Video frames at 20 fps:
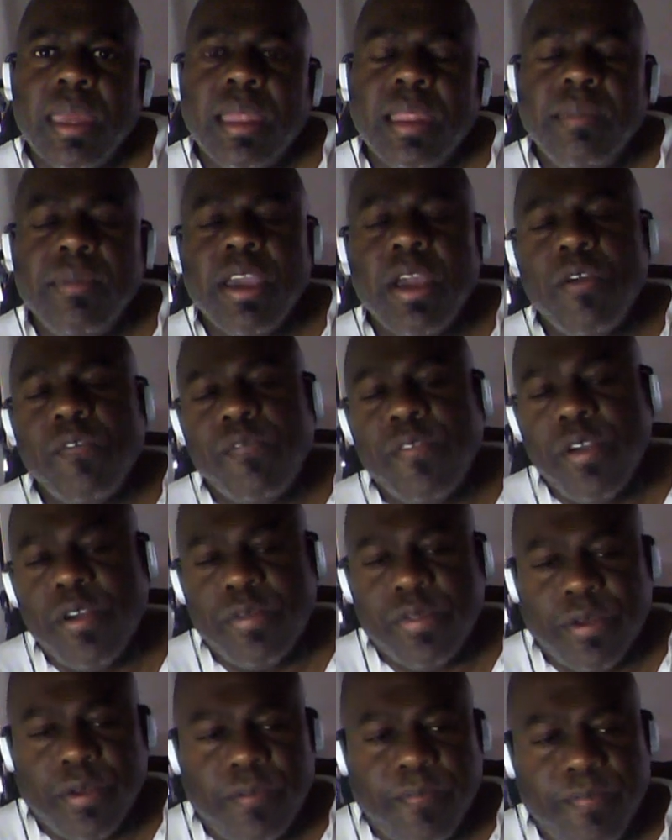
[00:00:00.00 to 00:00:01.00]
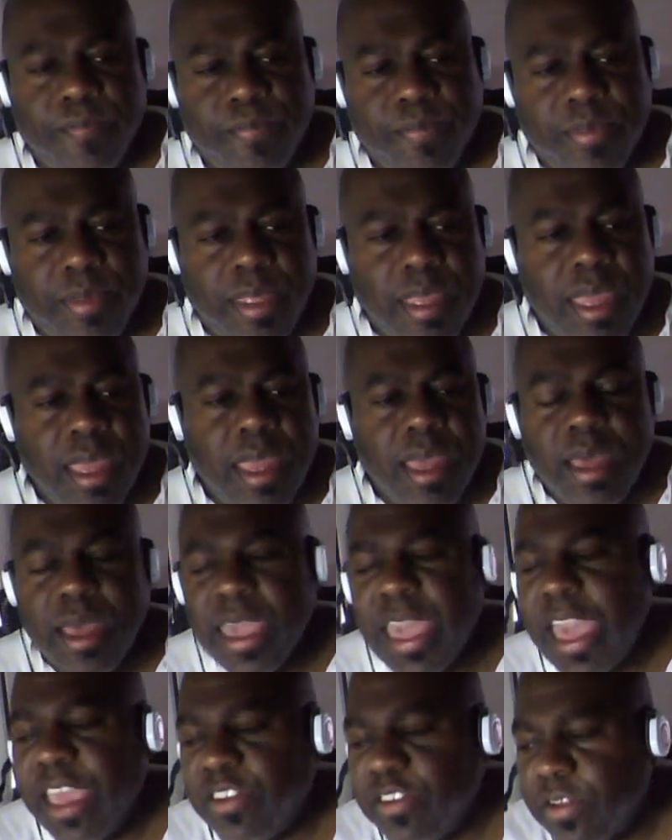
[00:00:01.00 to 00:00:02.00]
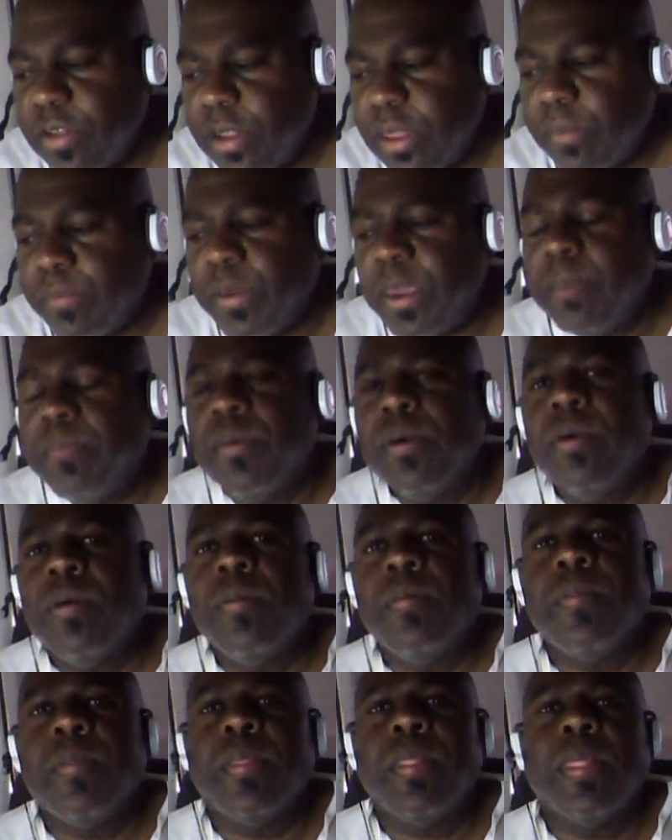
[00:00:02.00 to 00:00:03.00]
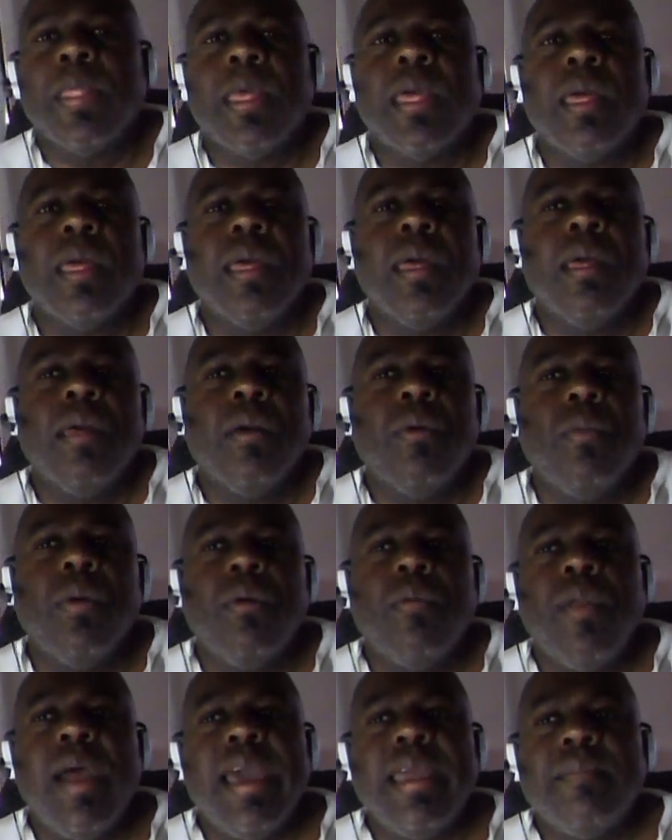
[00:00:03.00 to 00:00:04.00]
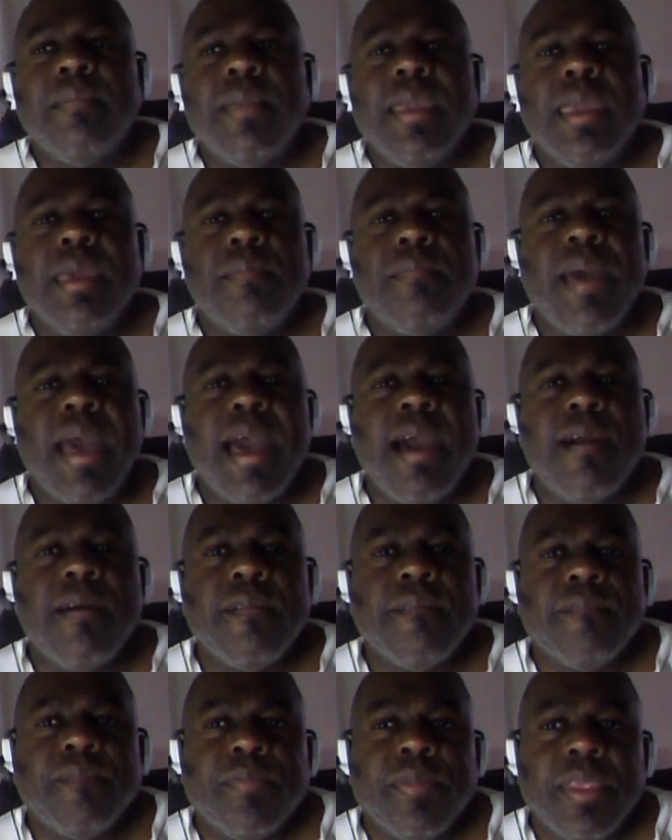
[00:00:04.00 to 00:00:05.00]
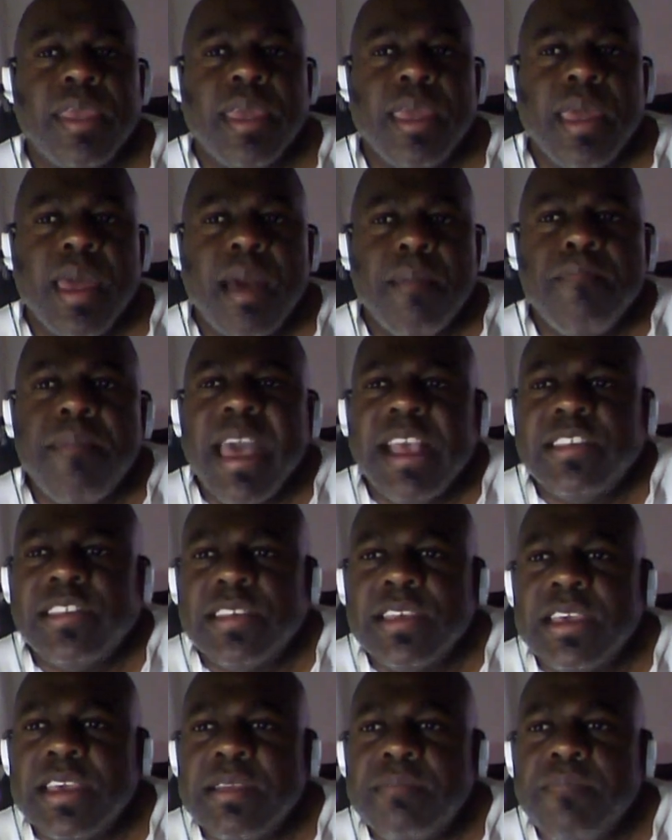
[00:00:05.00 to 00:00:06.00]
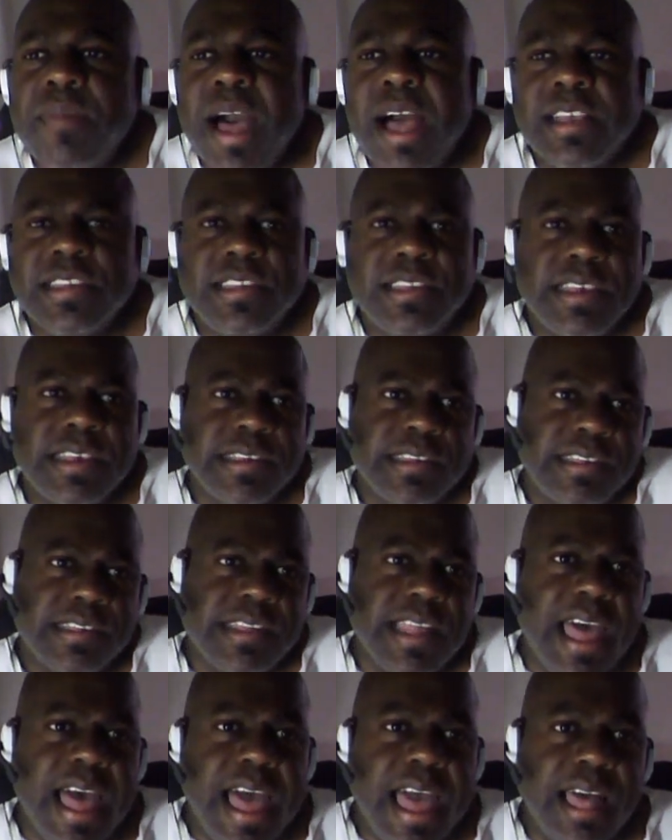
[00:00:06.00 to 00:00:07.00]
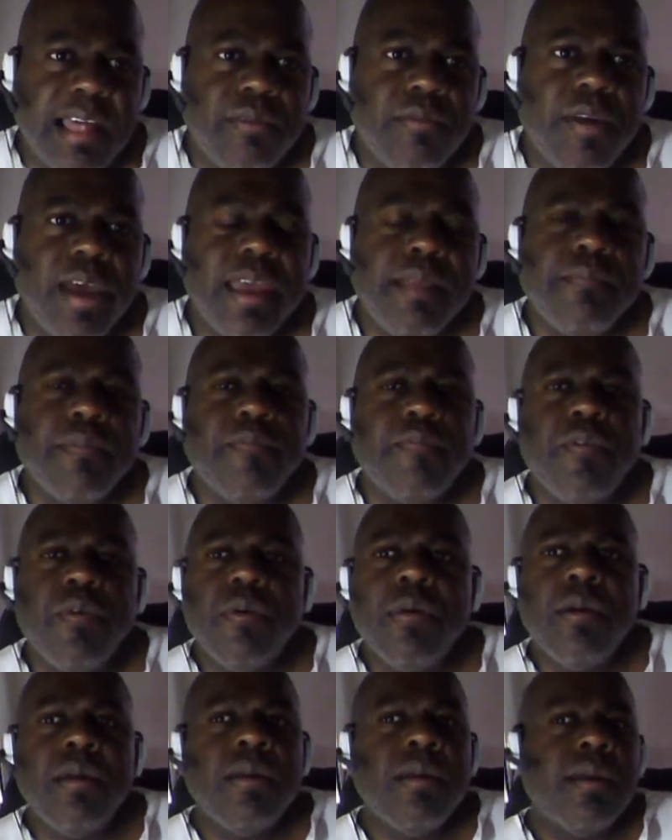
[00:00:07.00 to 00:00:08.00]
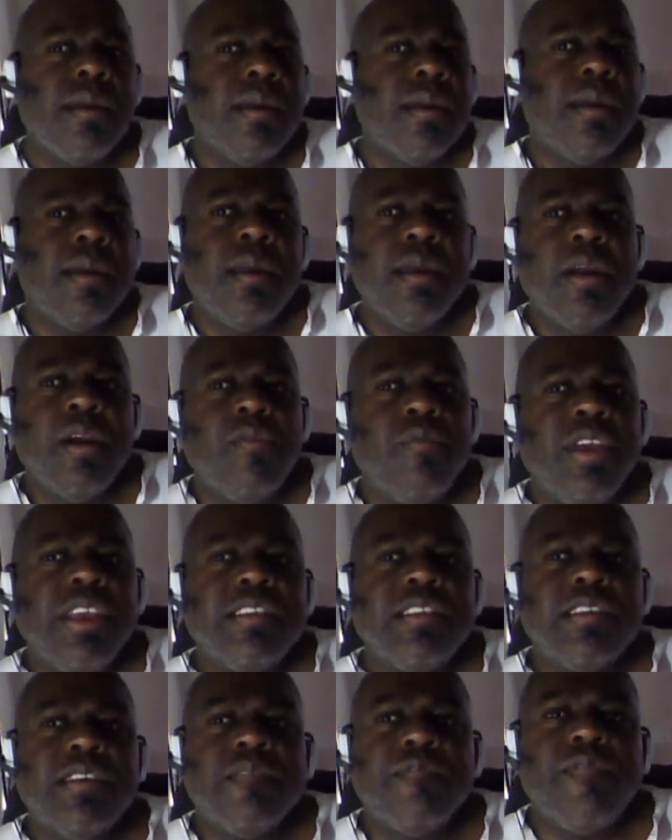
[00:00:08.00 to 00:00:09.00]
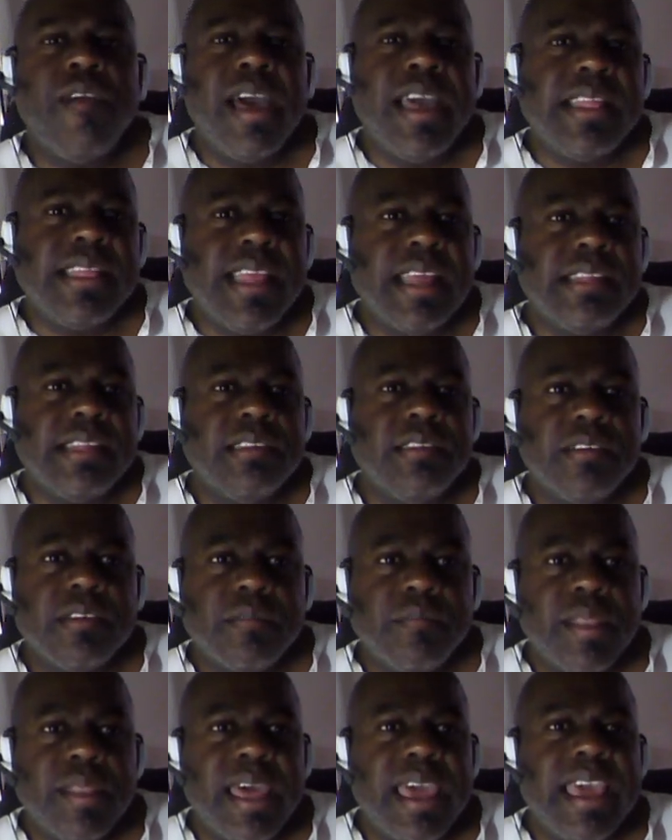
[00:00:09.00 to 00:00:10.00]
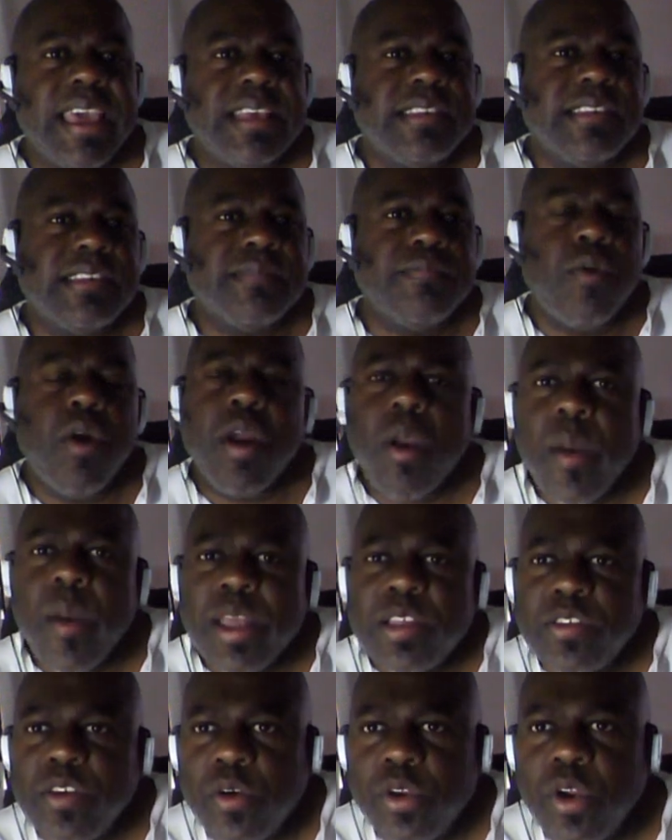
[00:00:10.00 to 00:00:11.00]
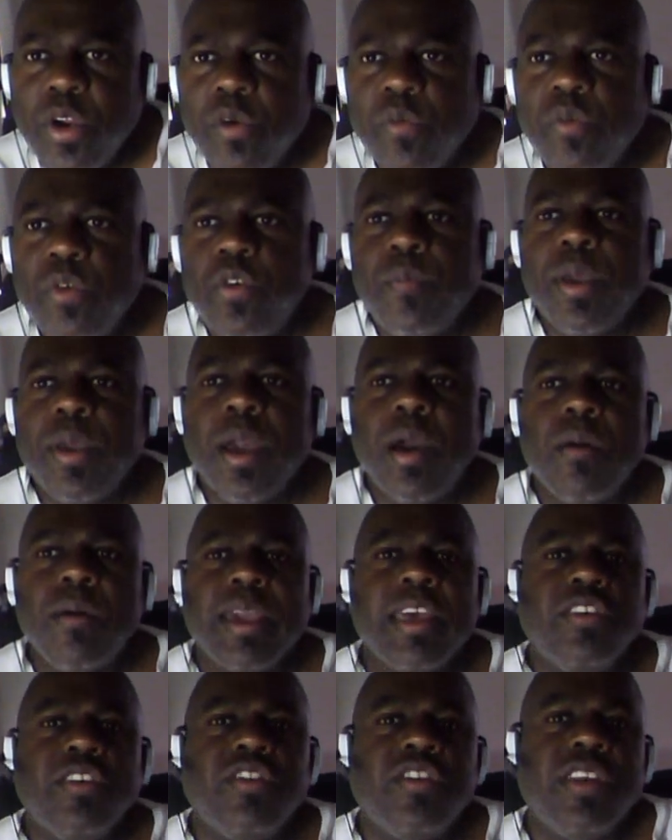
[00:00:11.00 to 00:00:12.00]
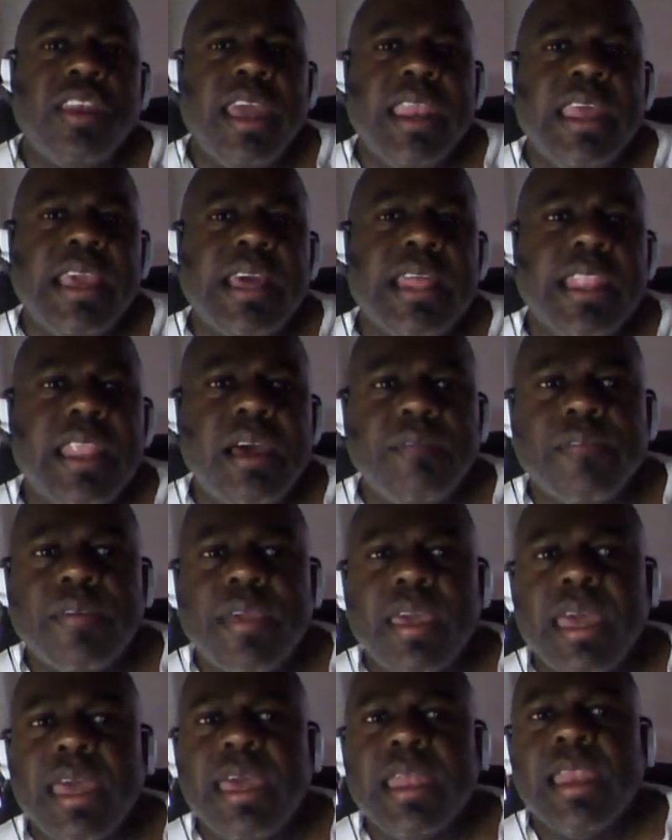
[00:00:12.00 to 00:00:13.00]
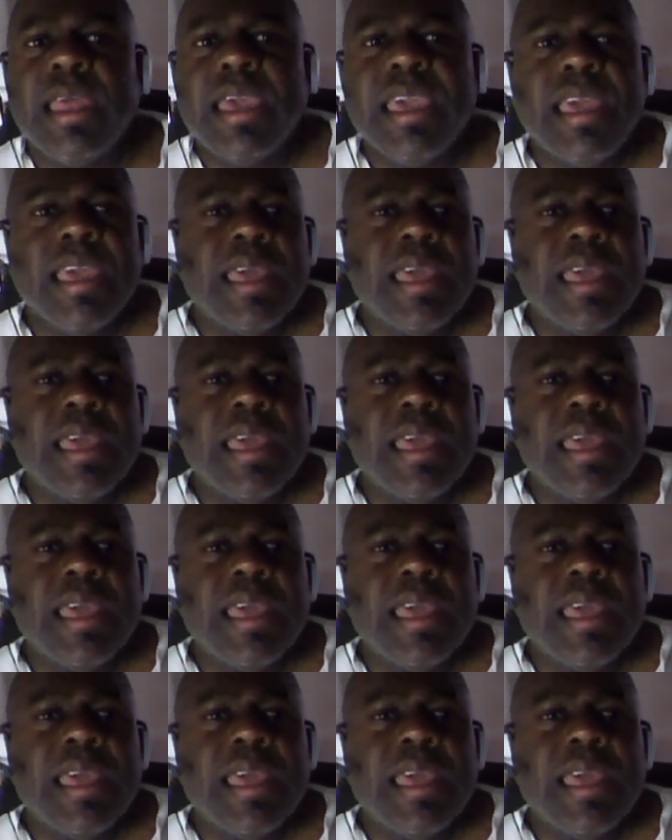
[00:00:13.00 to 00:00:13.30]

Let me go further. Occasionally, people will write me about a Mexican boxing style, right? Before a recent fight that took place, Marco Antonio Rubio against Gennady Golovkin,